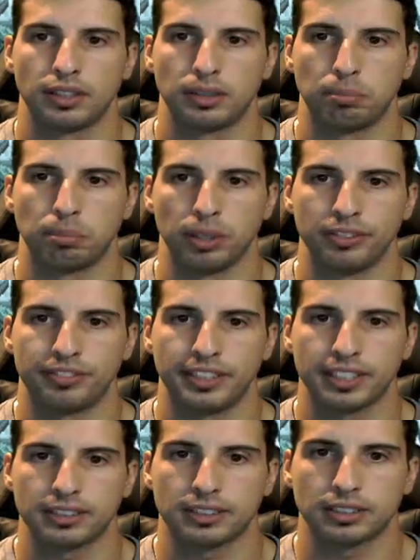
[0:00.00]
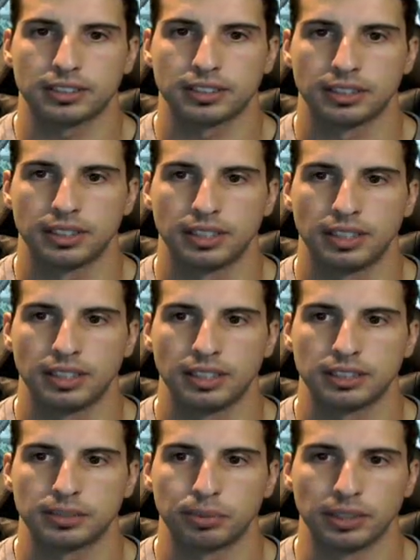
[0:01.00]
Perfect.
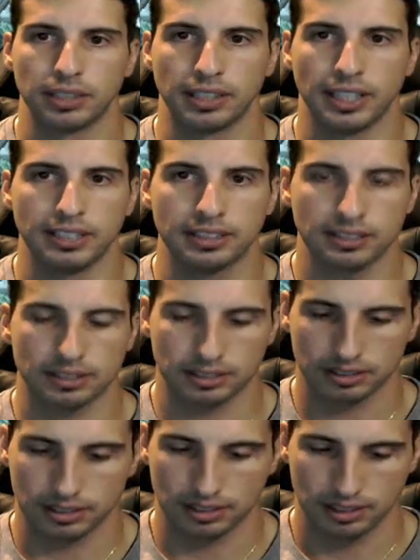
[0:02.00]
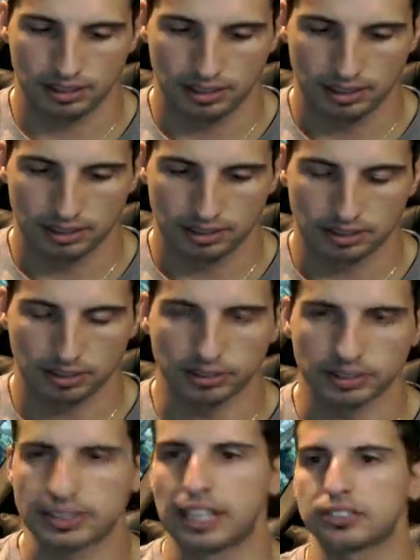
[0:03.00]
It's pretty nice. Let's go
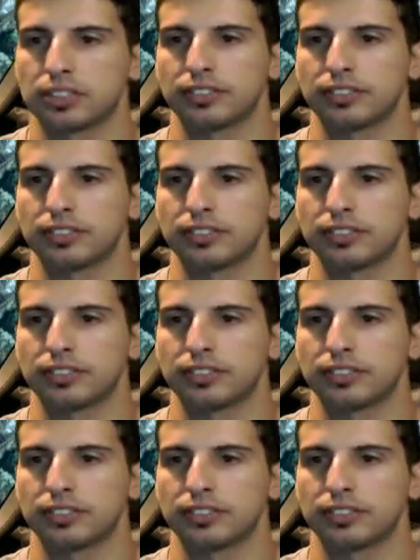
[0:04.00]
Disaster of